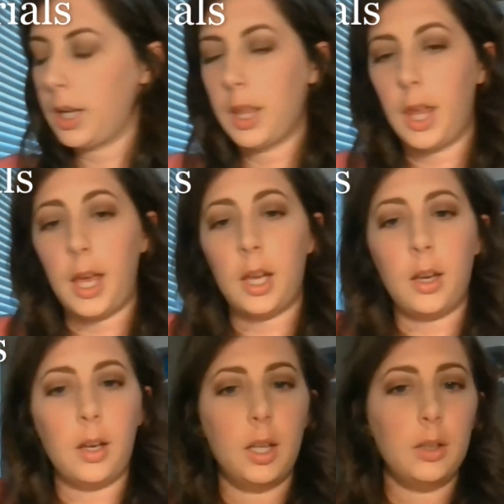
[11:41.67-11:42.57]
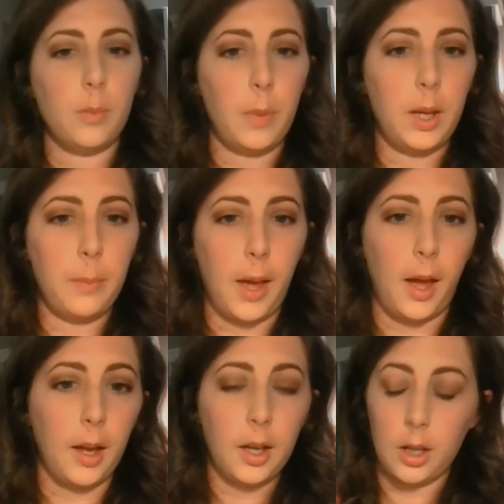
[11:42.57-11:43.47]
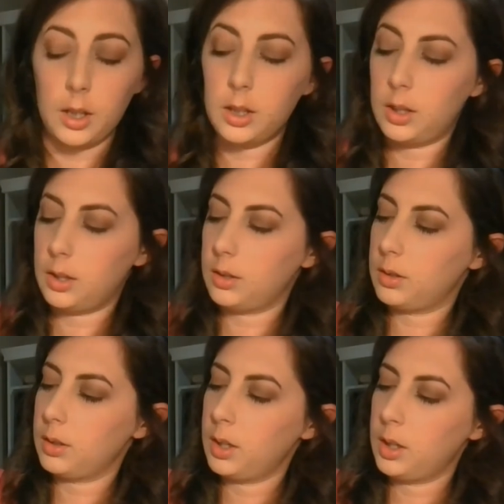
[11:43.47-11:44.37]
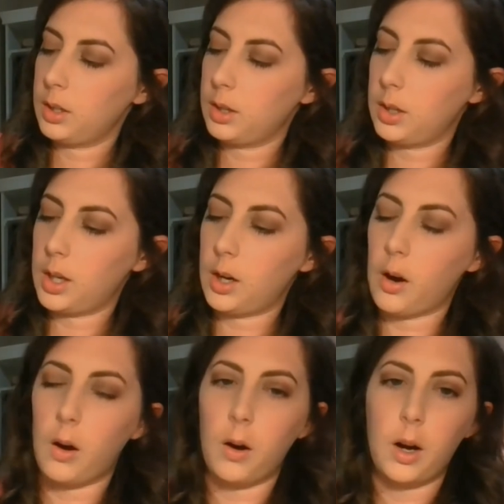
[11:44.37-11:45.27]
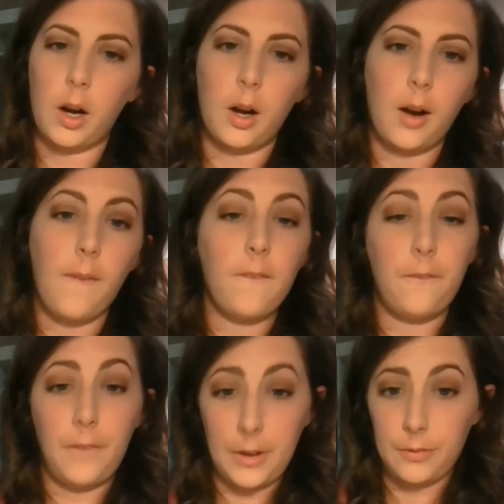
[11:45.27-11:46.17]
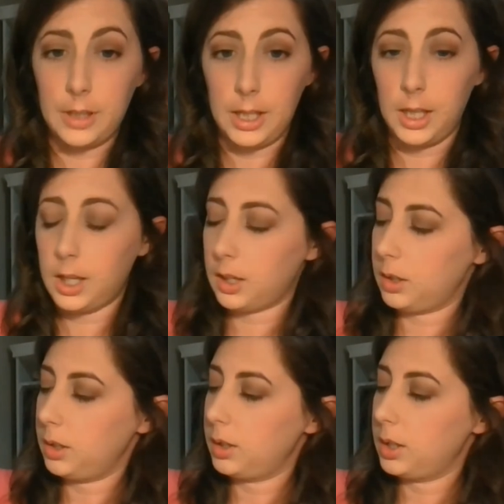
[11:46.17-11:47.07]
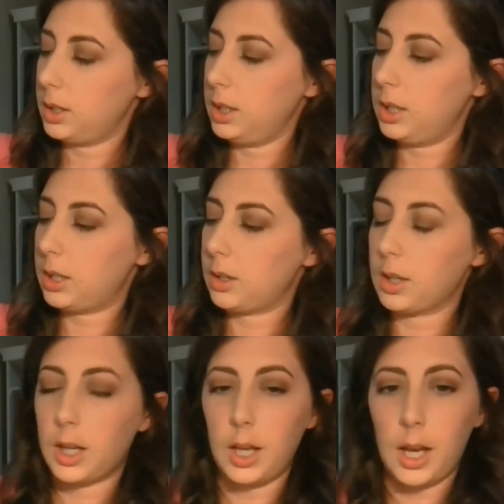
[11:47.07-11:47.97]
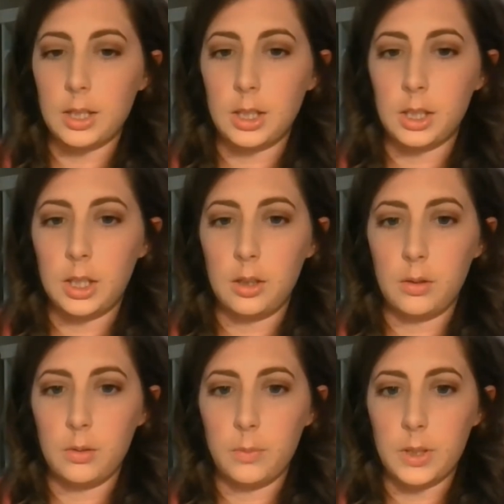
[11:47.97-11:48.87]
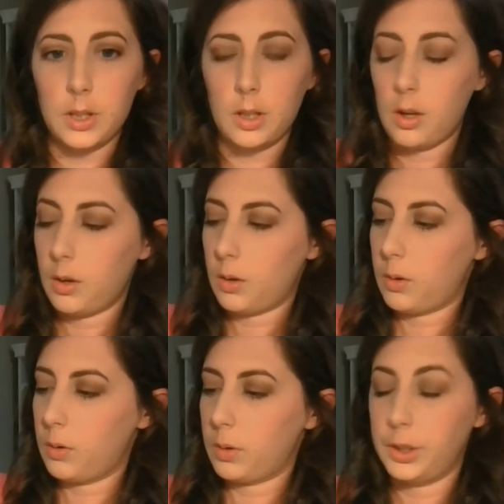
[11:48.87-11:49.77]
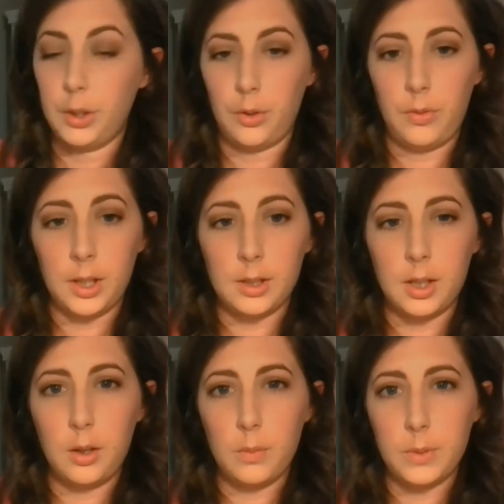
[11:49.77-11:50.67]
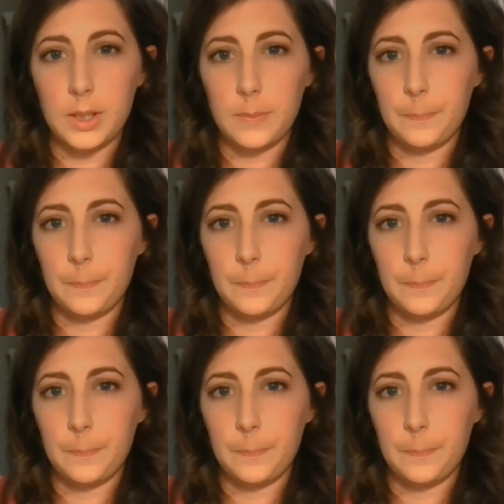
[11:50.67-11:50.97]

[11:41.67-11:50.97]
Then in your big bag, there are 50 either connecting cubes or unifix cubes.